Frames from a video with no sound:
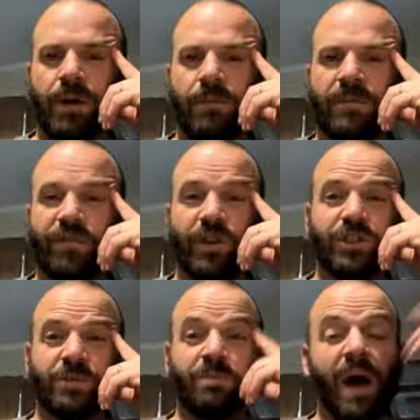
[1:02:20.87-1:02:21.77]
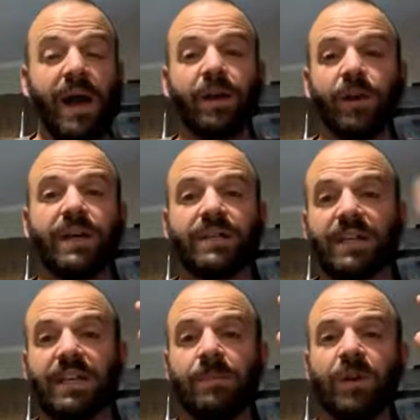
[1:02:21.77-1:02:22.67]
As far as just buying crickets
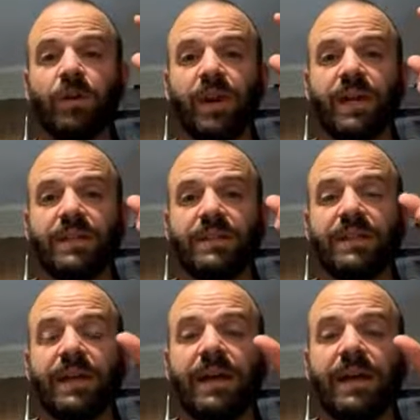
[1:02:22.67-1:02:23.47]
and keeping crickets,